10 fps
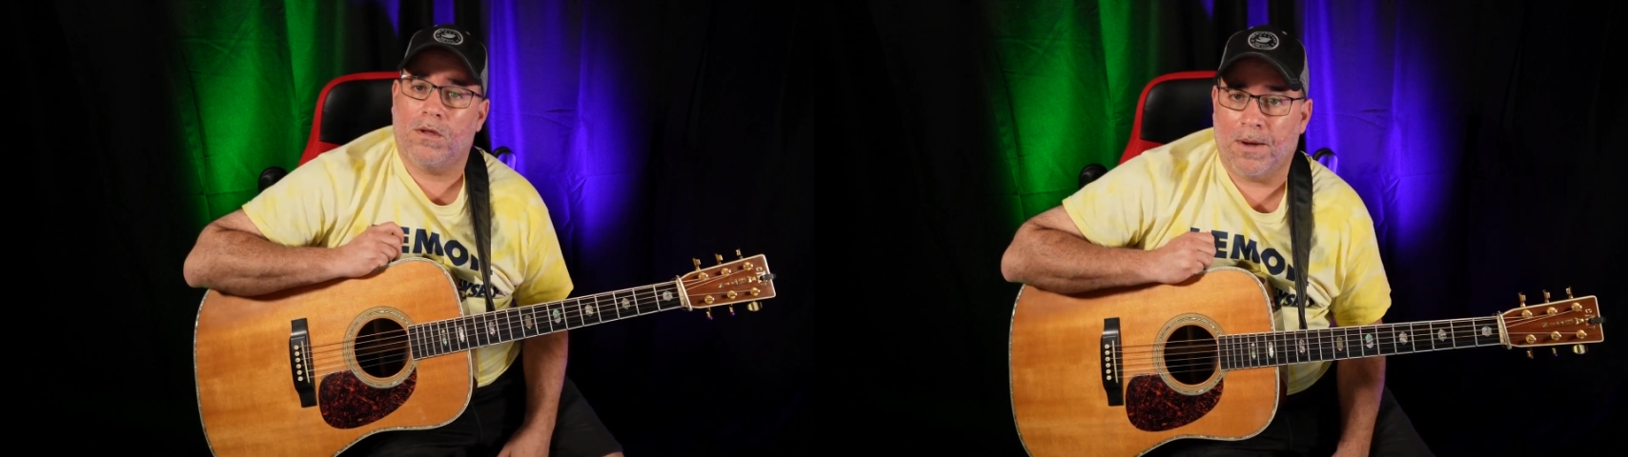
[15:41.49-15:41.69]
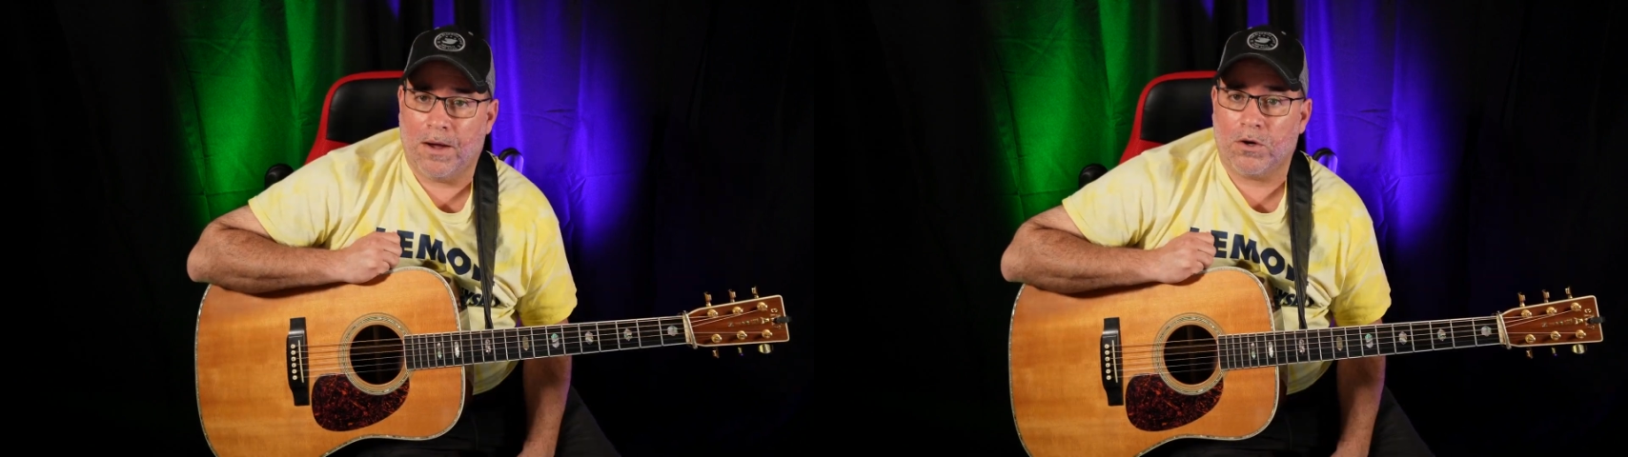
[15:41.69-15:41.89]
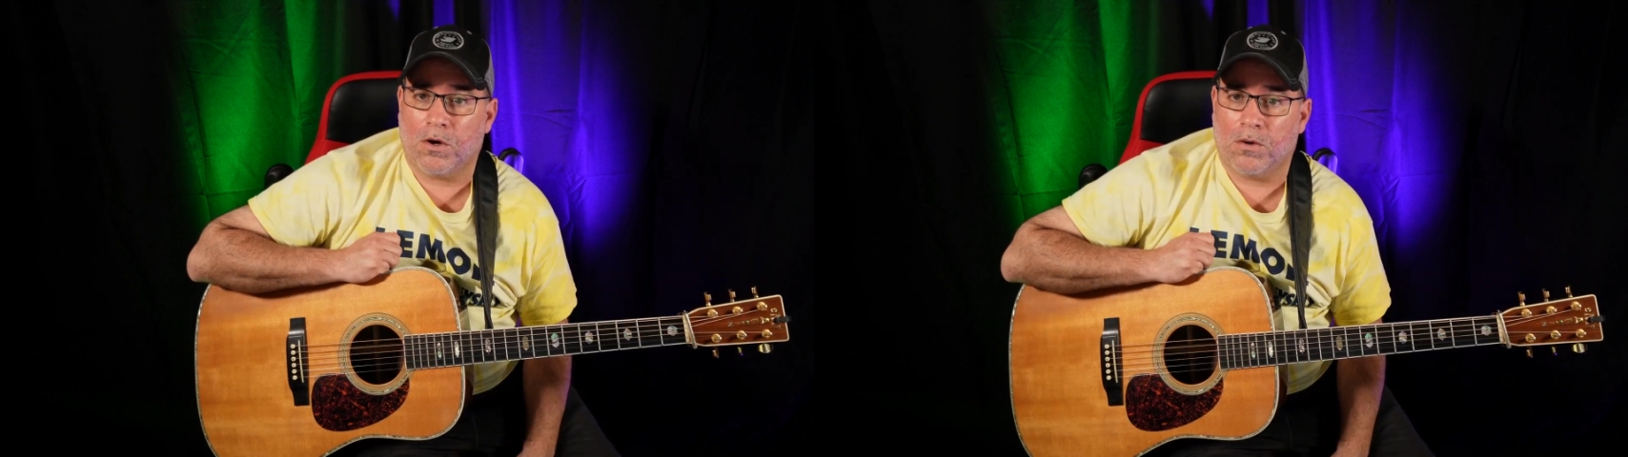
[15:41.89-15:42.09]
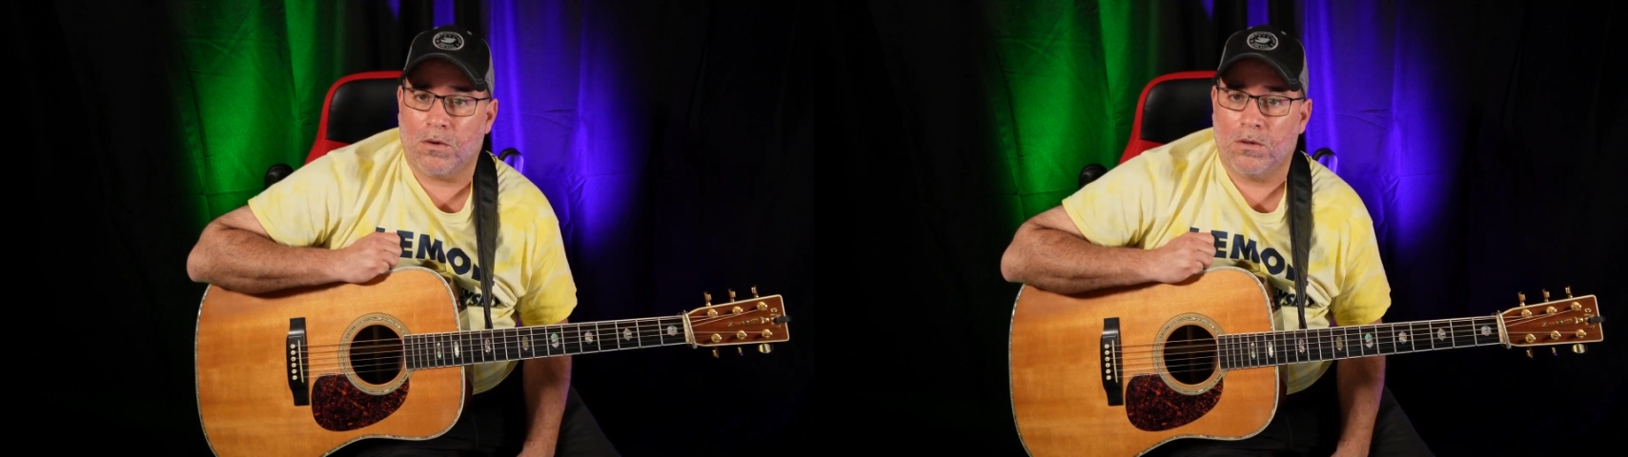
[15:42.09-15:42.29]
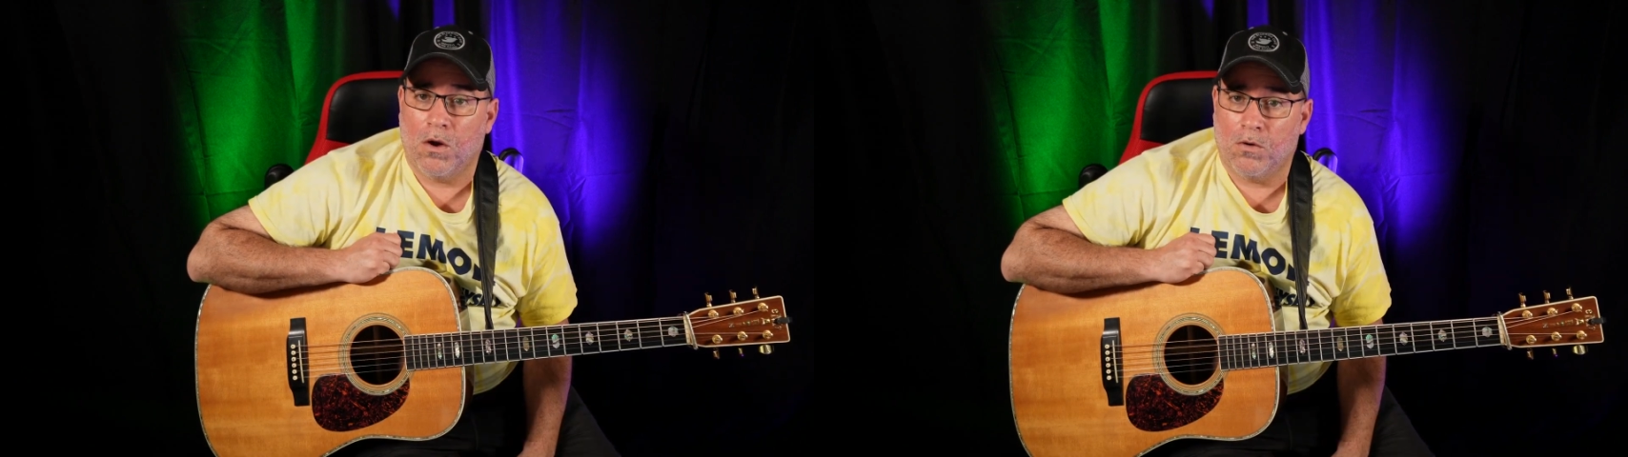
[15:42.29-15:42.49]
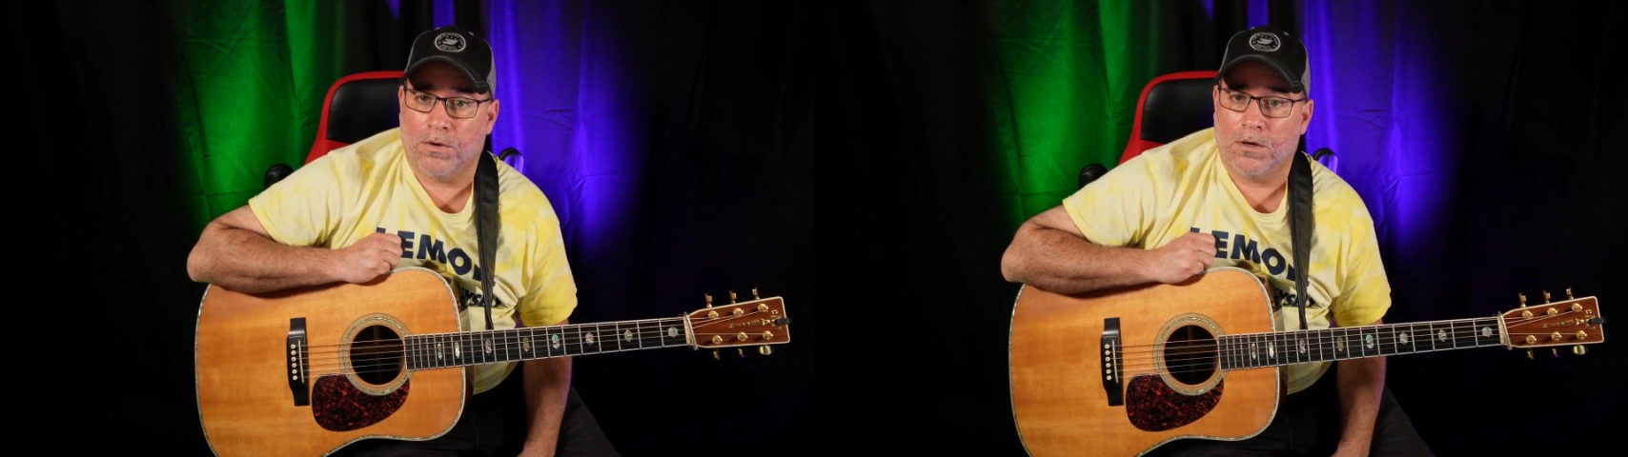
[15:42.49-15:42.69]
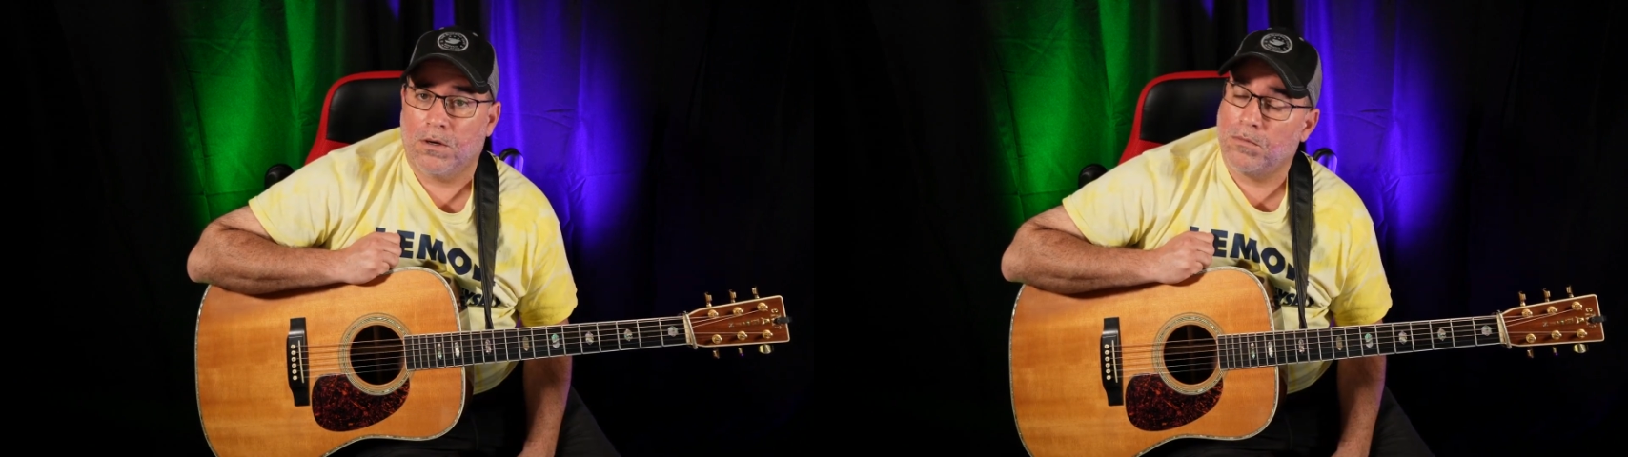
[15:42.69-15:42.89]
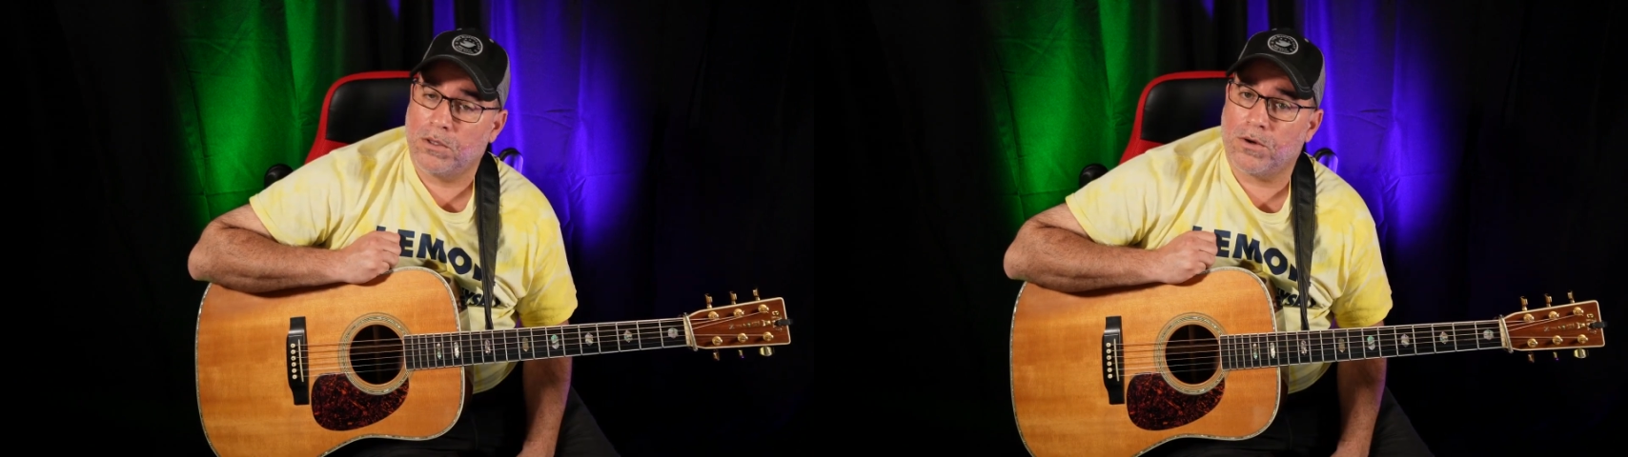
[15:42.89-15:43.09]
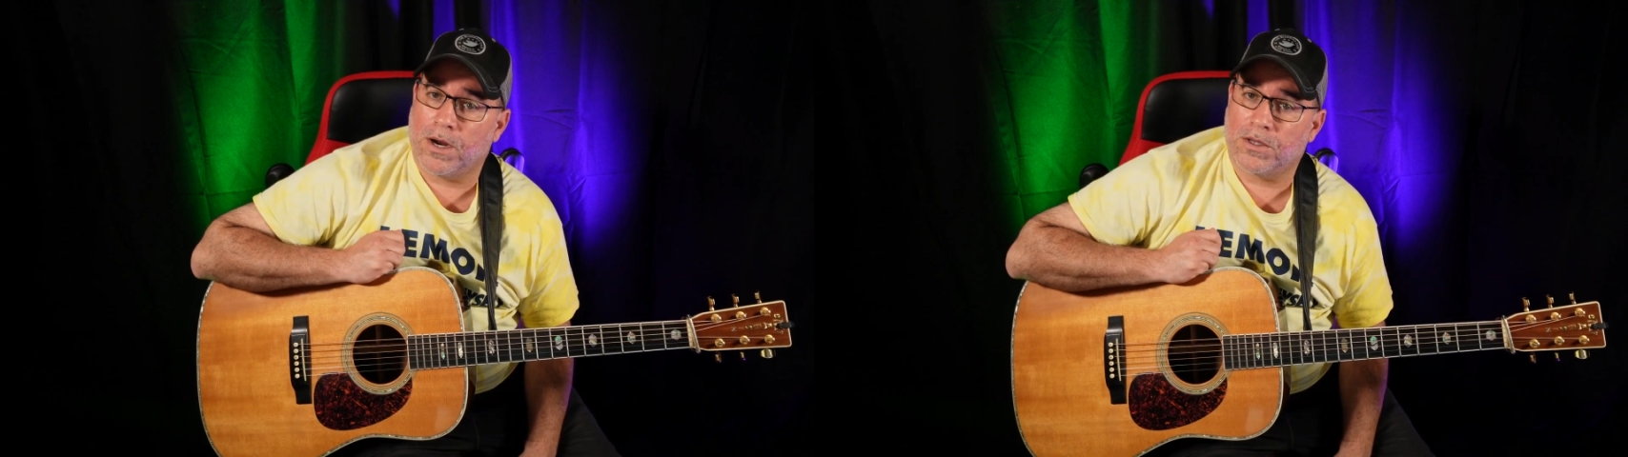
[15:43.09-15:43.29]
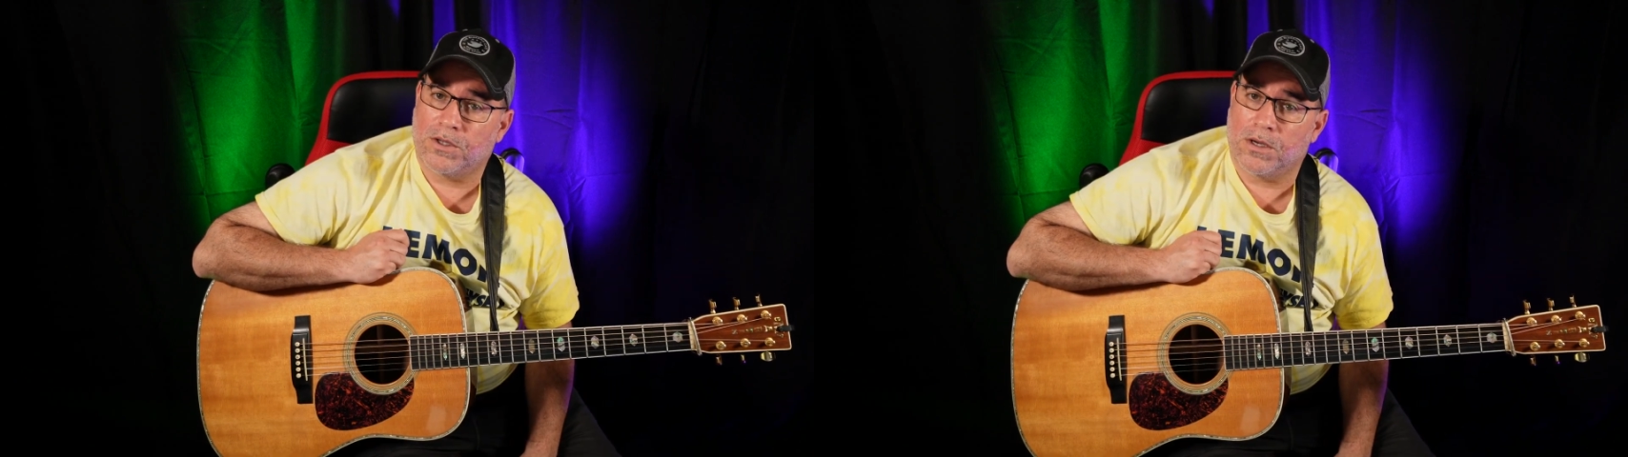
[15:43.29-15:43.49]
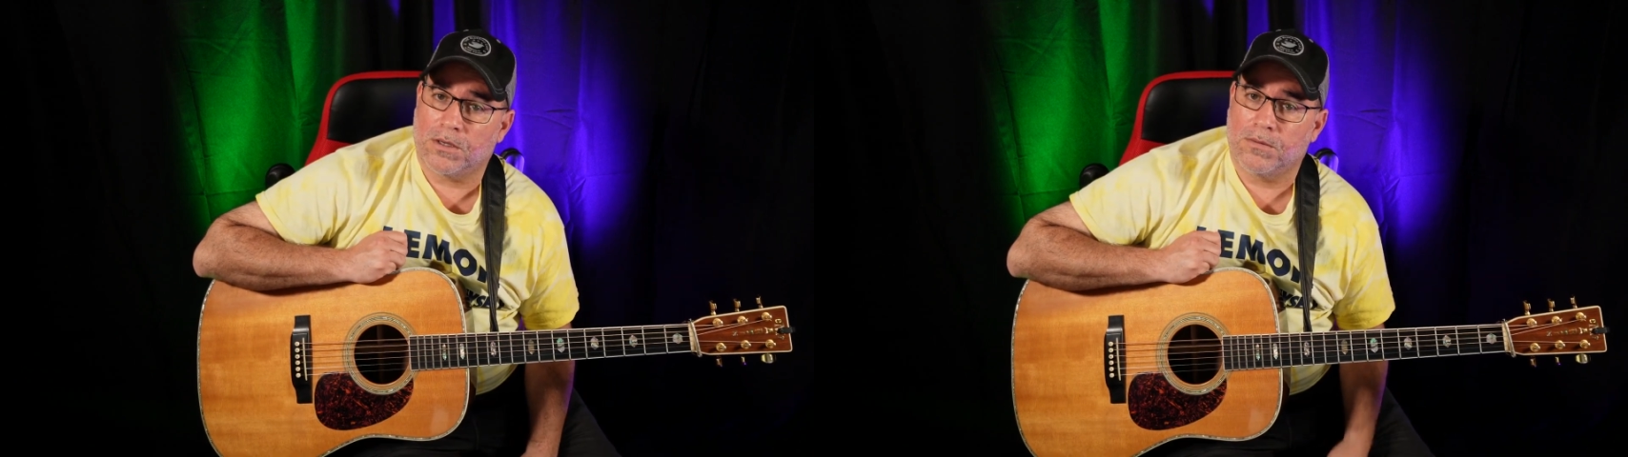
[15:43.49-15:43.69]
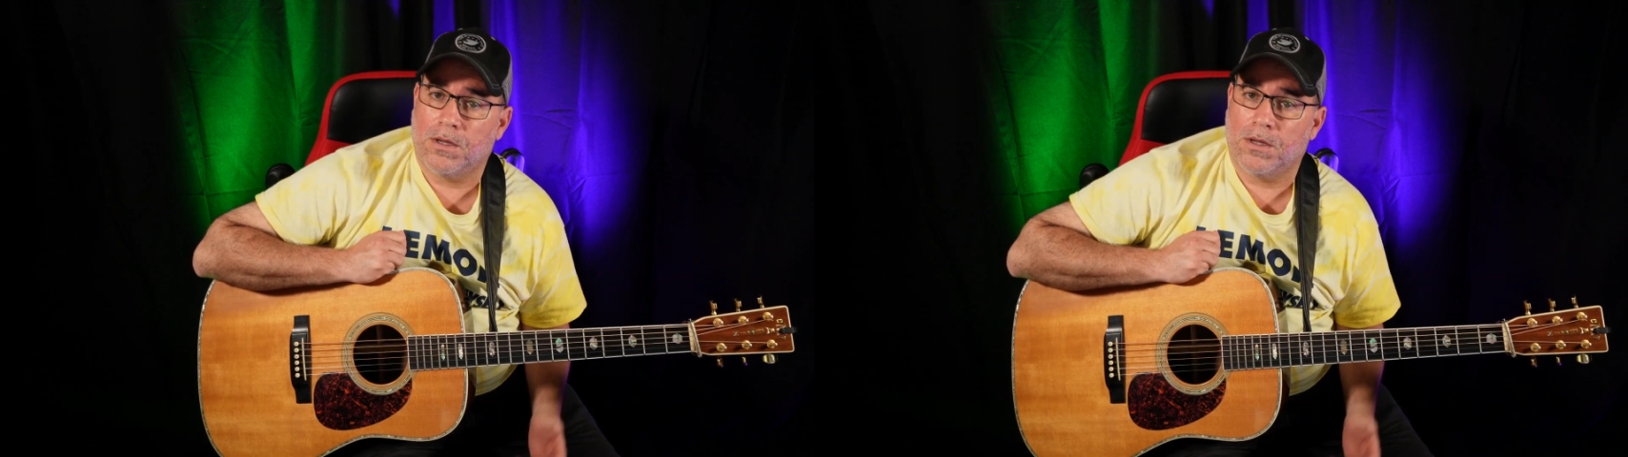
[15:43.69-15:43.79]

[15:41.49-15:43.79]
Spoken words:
About a Girl over a bluegrass song.